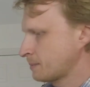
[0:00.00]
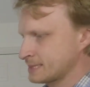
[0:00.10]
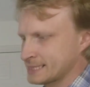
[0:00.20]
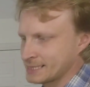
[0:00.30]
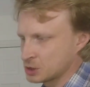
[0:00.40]

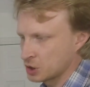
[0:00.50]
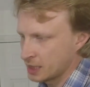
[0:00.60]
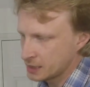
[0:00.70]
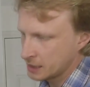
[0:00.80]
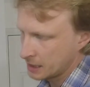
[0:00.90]
Tablet 6 is
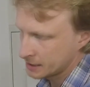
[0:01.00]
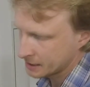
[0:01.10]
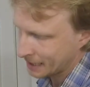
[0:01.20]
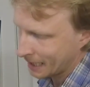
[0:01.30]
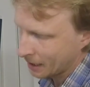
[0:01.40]
connected and it
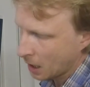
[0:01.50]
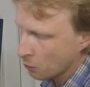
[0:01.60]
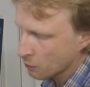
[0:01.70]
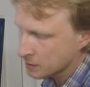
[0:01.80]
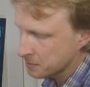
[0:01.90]
says
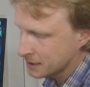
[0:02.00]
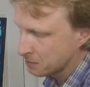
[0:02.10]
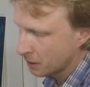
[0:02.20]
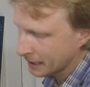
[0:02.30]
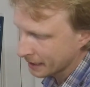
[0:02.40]
allow USB
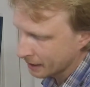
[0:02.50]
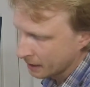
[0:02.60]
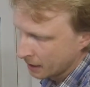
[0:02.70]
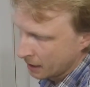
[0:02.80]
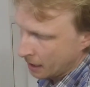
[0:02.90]

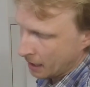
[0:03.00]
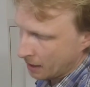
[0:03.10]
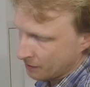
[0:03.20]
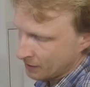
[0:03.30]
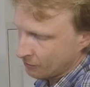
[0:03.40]
debugging
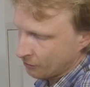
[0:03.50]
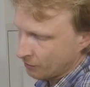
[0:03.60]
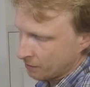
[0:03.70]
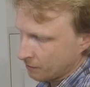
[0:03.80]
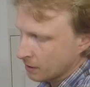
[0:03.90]
and this
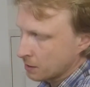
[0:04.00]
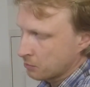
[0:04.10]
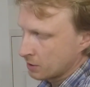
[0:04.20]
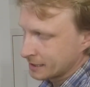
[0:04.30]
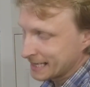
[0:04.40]
is the
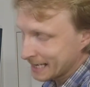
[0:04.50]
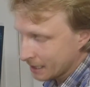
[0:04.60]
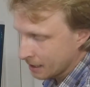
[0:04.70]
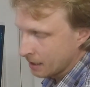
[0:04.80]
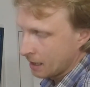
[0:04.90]
fingerprint
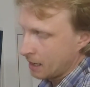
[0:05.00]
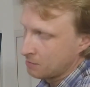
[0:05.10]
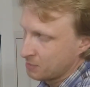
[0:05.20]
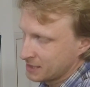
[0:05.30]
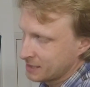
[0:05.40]
key
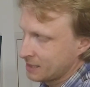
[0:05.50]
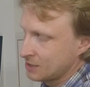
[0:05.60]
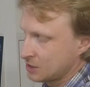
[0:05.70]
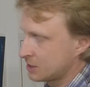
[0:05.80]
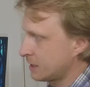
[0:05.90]
and basically
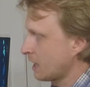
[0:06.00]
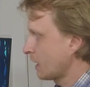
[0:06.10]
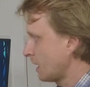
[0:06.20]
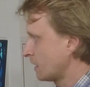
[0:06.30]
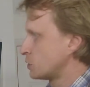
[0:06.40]
it's just
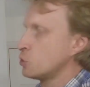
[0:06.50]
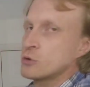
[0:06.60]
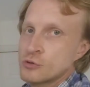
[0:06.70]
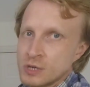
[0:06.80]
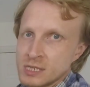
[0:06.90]
saying, do
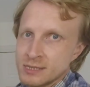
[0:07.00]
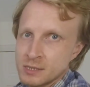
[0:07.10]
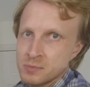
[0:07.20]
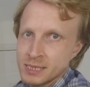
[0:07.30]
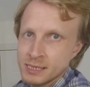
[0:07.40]
you trust
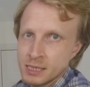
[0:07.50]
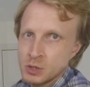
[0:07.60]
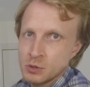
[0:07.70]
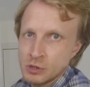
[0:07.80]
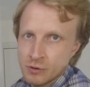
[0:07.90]
this
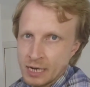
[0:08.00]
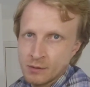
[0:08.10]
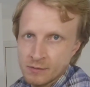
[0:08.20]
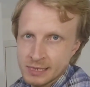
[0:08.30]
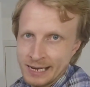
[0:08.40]
PC to
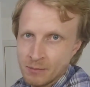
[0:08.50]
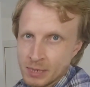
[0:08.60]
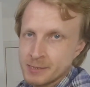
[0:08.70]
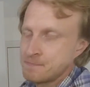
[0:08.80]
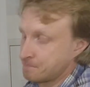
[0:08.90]
interact with this
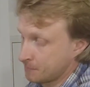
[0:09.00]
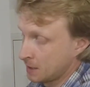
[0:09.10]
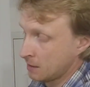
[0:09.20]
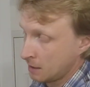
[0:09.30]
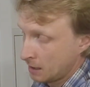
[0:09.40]
tablet?
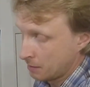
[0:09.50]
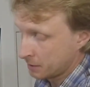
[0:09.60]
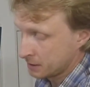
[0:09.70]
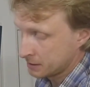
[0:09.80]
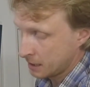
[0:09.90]
I'm
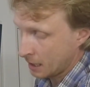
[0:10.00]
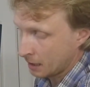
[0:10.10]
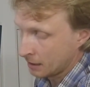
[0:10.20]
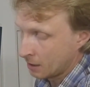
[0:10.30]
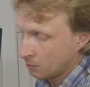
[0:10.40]
gonna say
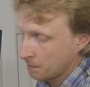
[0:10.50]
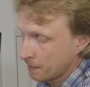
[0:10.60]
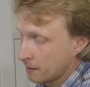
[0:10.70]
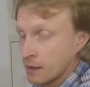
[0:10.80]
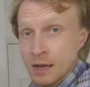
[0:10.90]
allow,
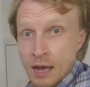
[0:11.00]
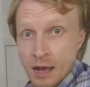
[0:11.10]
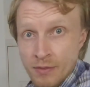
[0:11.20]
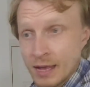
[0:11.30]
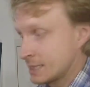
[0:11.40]

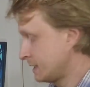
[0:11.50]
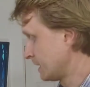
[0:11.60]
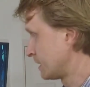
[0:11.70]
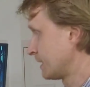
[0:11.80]
and that's it.